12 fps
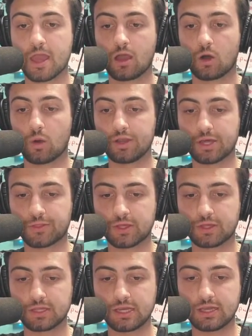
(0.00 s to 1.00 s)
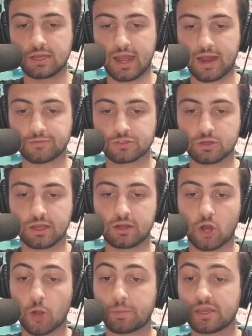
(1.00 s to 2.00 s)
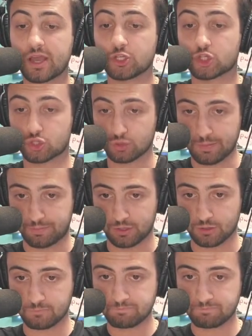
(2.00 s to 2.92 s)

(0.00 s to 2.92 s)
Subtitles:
a 1-0 lead after an RBI triple